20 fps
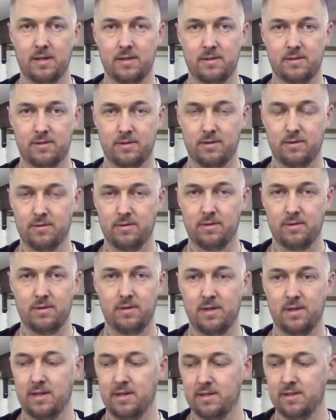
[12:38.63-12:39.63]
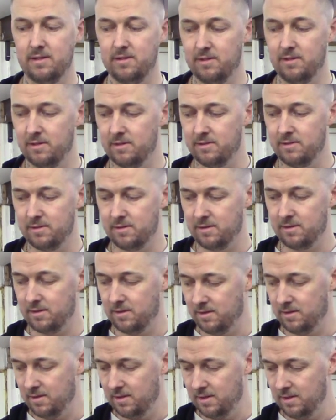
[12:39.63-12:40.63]
So
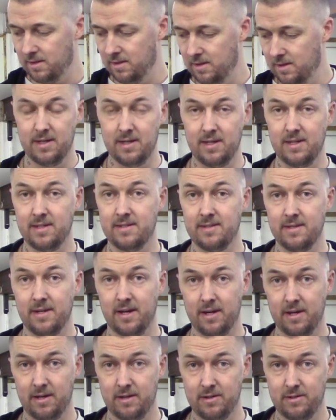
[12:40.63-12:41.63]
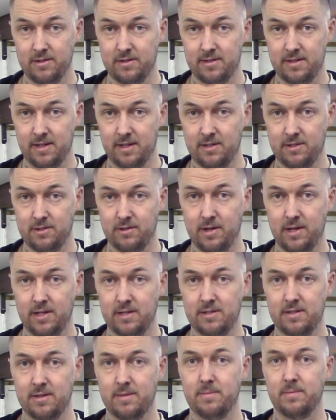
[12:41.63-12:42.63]
it's not a good
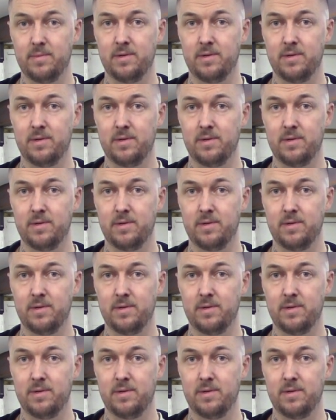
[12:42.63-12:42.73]
situation,